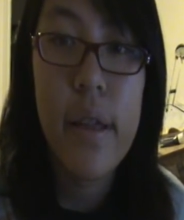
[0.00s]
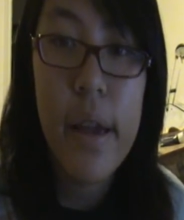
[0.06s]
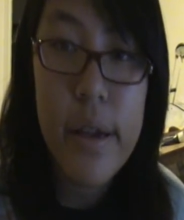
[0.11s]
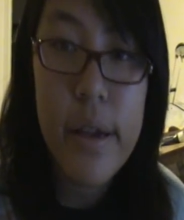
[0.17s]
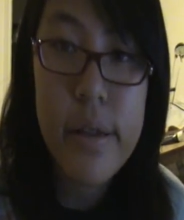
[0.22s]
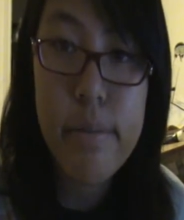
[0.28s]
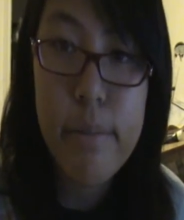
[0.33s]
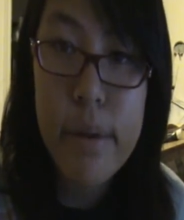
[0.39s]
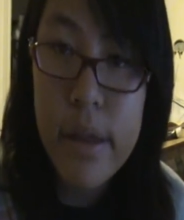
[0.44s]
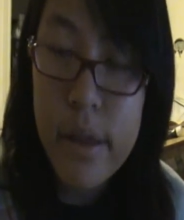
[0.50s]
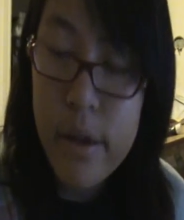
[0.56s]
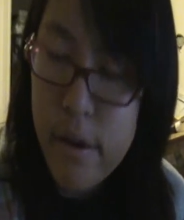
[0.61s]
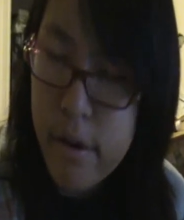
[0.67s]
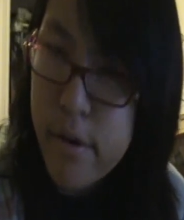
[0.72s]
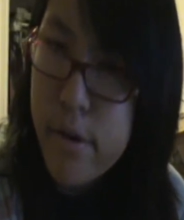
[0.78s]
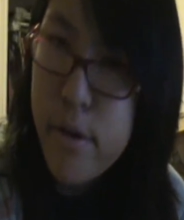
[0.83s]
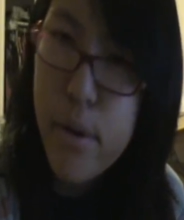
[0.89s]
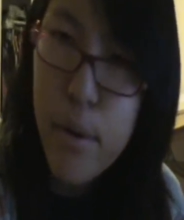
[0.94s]
things, but
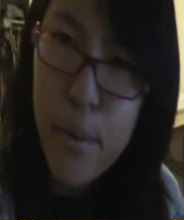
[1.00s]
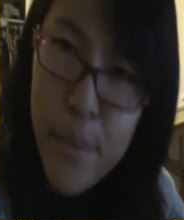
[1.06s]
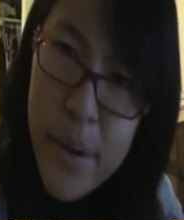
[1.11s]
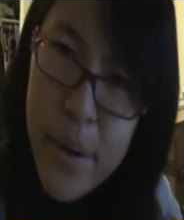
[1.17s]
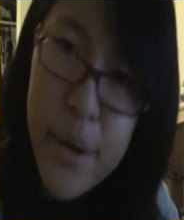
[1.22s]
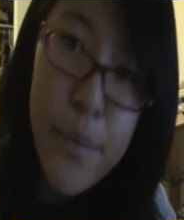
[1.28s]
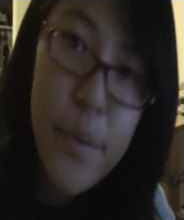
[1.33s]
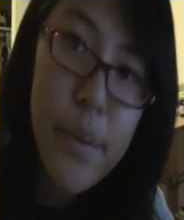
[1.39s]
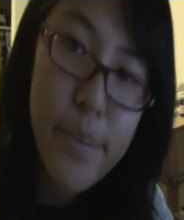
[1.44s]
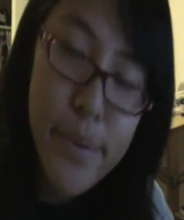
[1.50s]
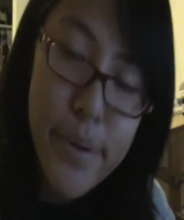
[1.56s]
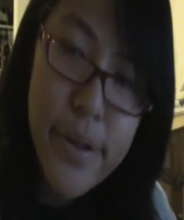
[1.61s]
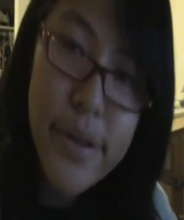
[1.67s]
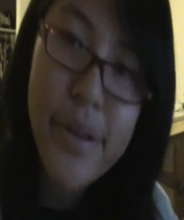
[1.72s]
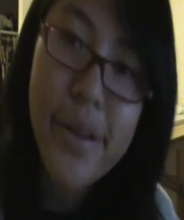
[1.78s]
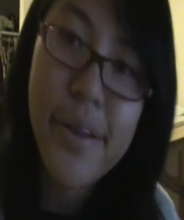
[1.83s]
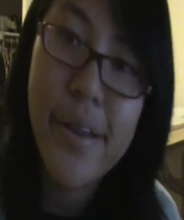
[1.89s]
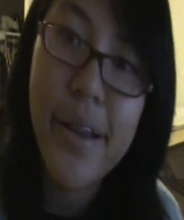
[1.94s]
there are so many
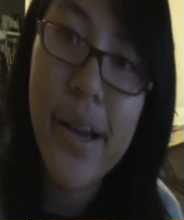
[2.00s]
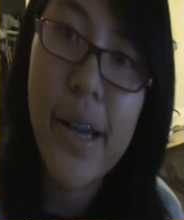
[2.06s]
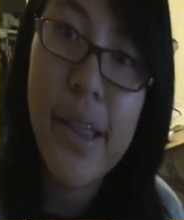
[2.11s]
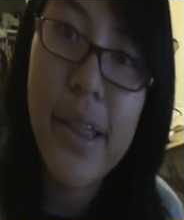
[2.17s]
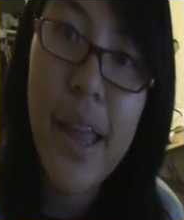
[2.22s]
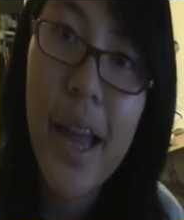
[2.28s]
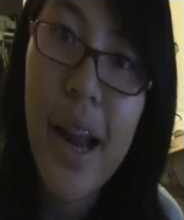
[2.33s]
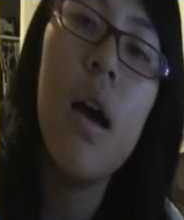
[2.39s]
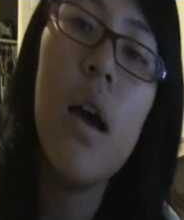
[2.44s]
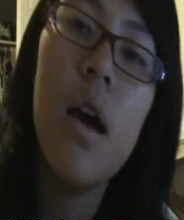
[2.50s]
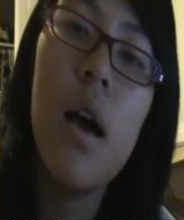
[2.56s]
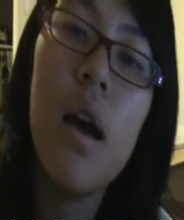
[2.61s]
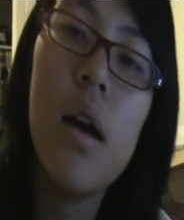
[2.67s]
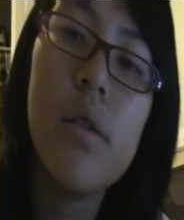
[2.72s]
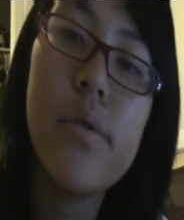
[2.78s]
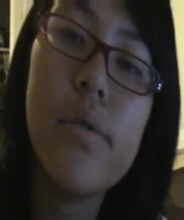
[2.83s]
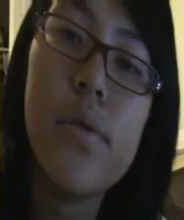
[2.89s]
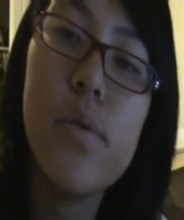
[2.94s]
websites online
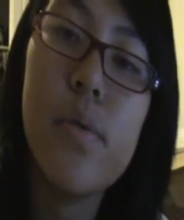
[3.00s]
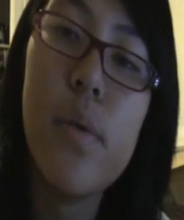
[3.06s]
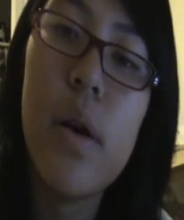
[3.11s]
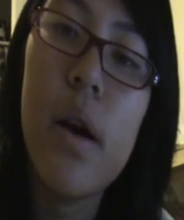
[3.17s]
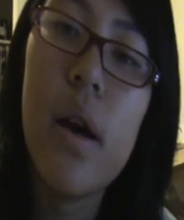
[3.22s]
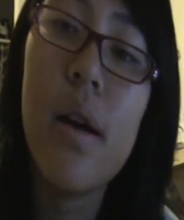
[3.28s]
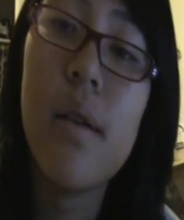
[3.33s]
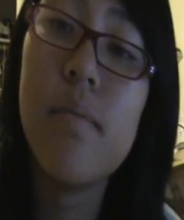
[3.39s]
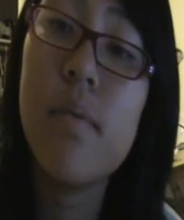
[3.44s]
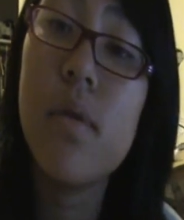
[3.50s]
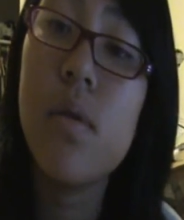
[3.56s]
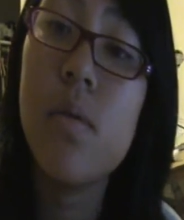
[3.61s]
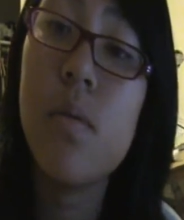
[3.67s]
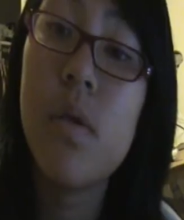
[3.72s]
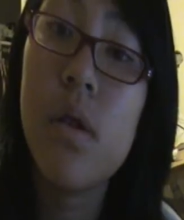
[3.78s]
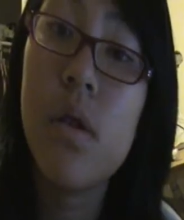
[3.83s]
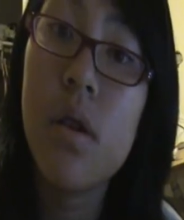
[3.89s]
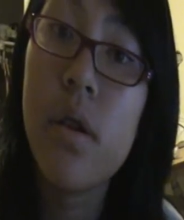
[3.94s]
so I'm
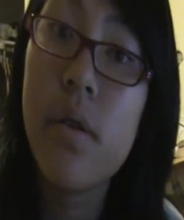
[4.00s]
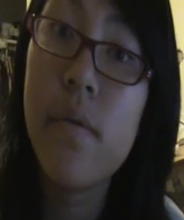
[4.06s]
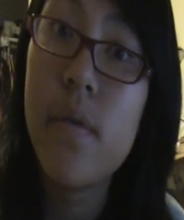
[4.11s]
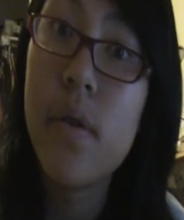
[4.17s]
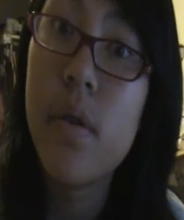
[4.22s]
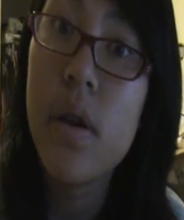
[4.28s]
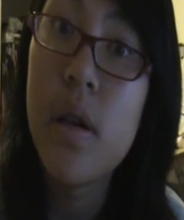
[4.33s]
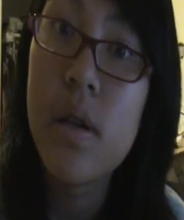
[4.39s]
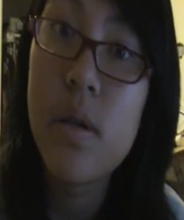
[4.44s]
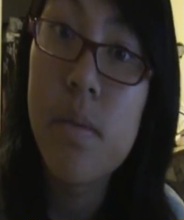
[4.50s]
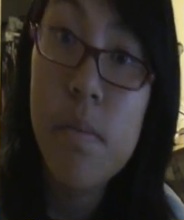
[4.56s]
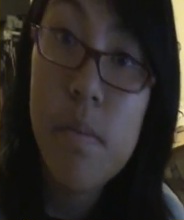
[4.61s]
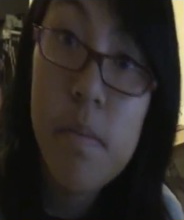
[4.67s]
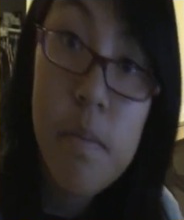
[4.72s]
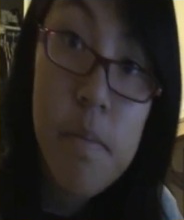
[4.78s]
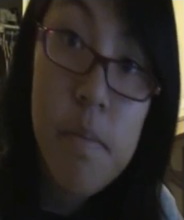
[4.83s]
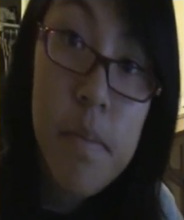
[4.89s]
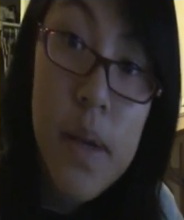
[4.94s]
just wondering if you guys
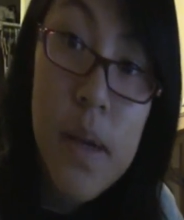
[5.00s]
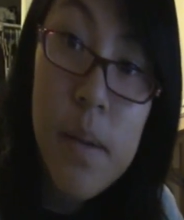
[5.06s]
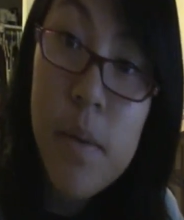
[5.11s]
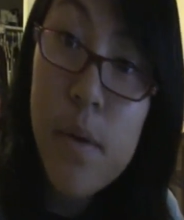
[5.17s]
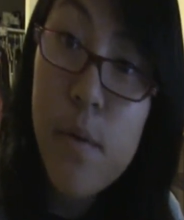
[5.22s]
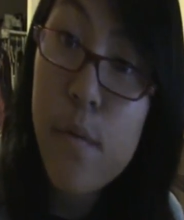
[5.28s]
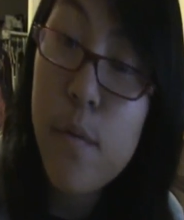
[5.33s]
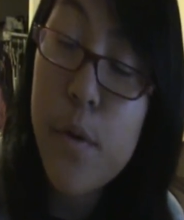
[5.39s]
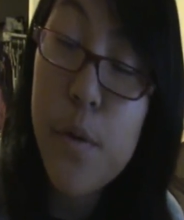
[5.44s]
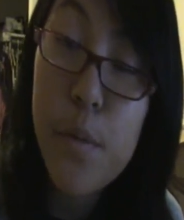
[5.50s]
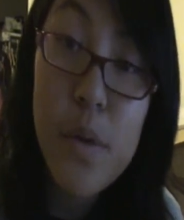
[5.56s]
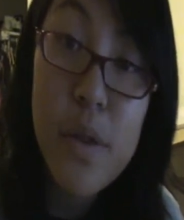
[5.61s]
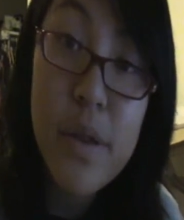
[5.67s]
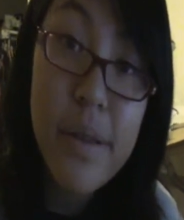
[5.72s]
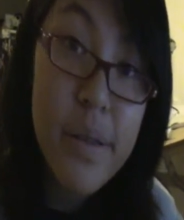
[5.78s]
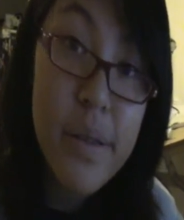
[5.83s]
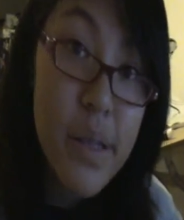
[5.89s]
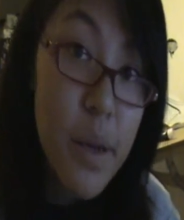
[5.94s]
maybe
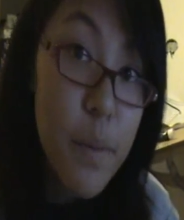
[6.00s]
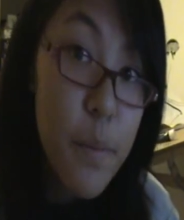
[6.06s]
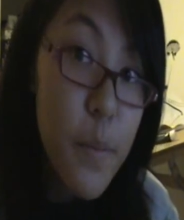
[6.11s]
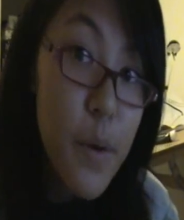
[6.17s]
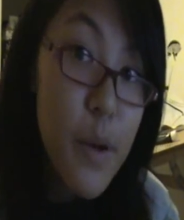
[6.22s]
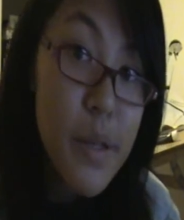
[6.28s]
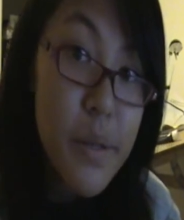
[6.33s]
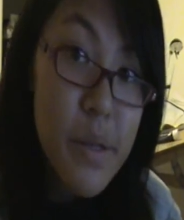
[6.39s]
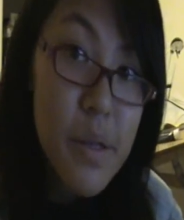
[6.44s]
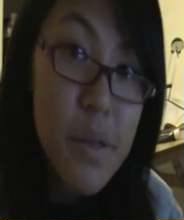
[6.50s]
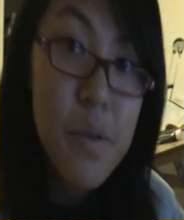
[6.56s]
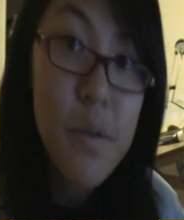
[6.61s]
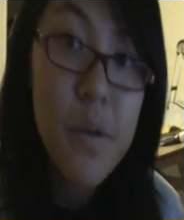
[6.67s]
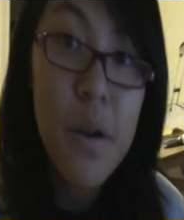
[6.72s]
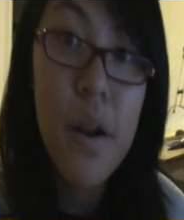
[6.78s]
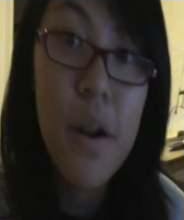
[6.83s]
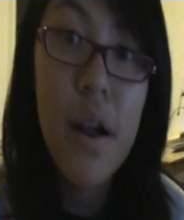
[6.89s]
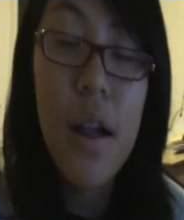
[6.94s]
frequent the same ones,
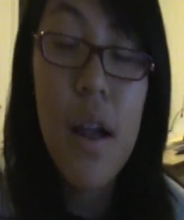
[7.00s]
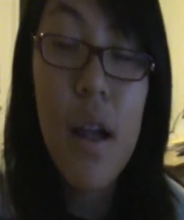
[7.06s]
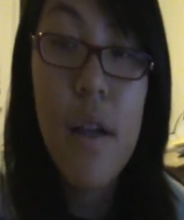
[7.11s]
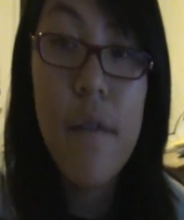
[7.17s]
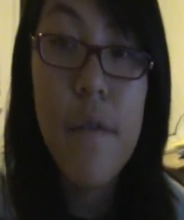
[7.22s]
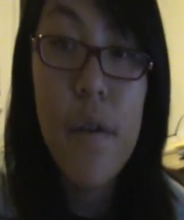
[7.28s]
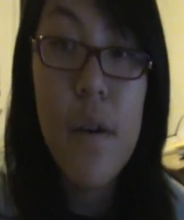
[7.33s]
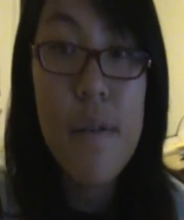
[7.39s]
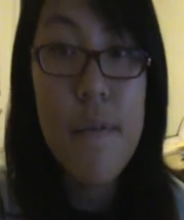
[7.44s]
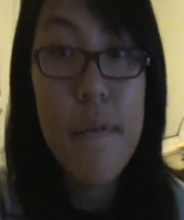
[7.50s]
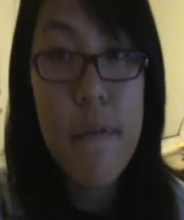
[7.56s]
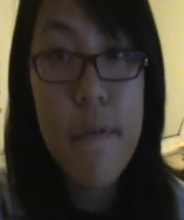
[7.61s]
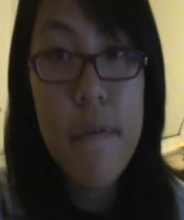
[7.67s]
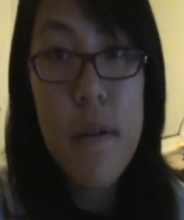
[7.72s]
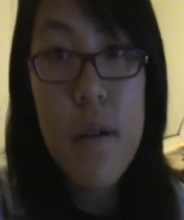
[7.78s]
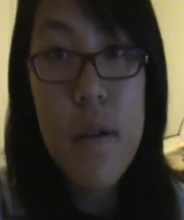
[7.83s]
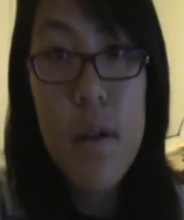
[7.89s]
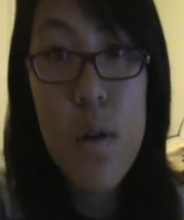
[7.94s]
or if you
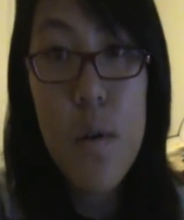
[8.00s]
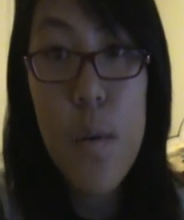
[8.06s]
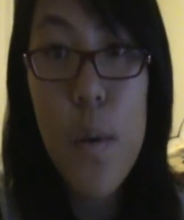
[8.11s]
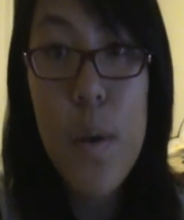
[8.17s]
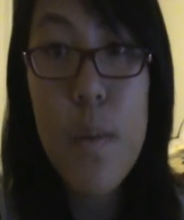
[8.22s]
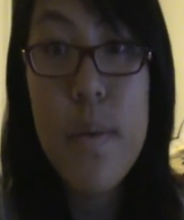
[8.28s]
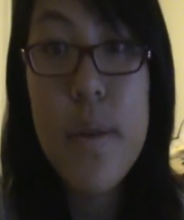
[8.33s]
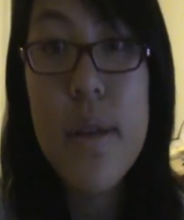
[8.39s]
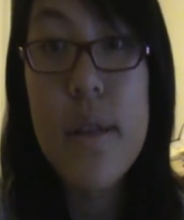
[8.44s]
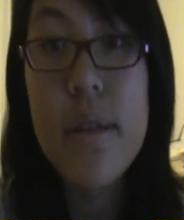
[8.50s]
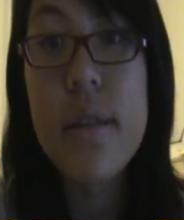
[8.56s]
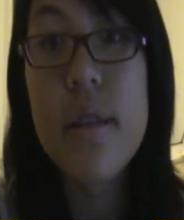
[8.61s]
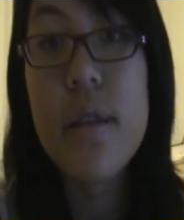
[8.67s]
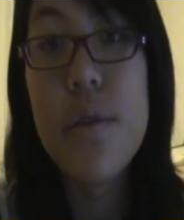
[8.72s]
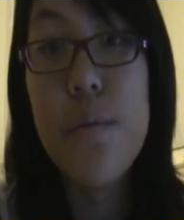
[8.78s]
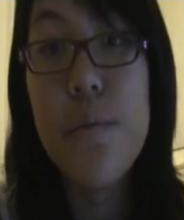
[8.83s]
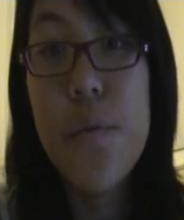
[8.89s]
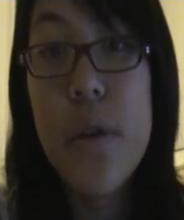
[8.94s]
have websites
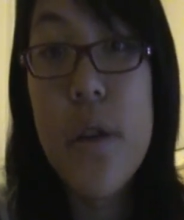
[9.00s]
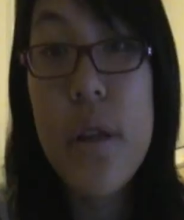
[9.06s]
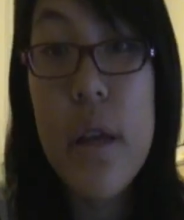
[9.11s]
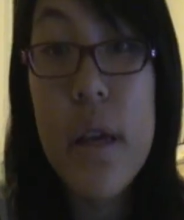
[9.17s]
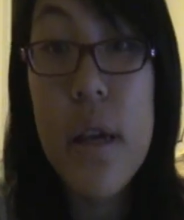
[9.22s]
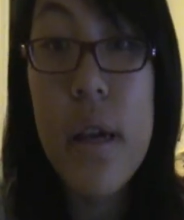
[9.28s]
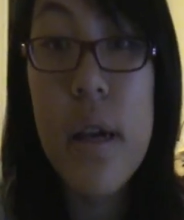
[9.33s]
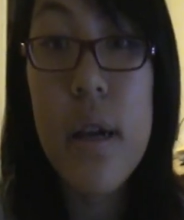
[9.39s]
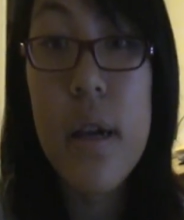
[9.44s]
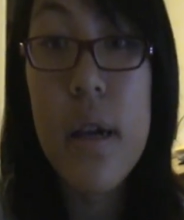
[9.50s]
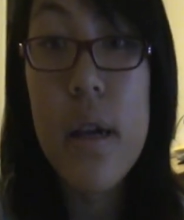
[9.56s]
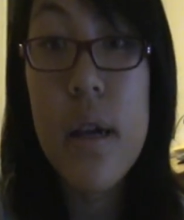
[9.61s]
that you really